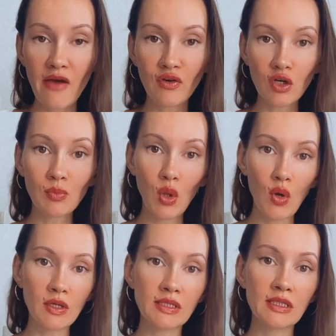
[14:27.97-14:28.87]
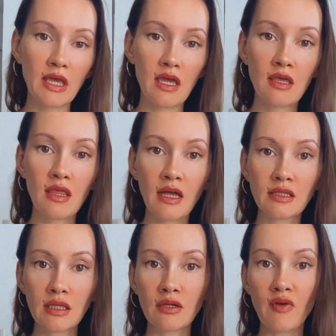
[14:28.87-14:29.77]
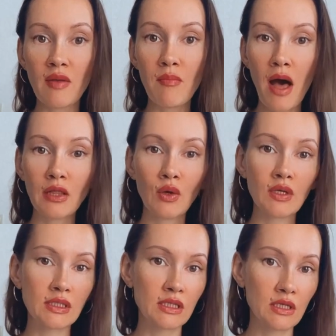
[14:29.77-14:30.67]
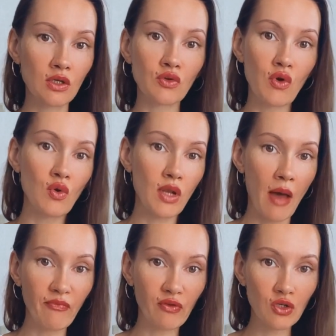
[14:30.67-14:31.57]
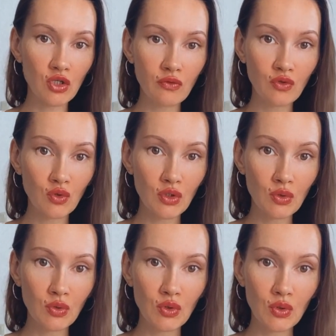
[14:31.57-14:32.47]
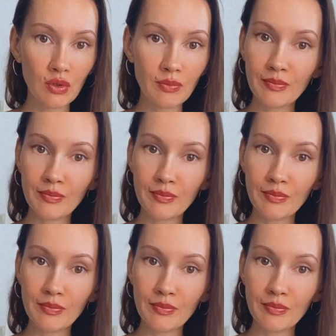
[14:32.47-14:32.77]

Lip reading: heard bloggers saying that Gran Ballo is a grown-up version of Juicy Couture.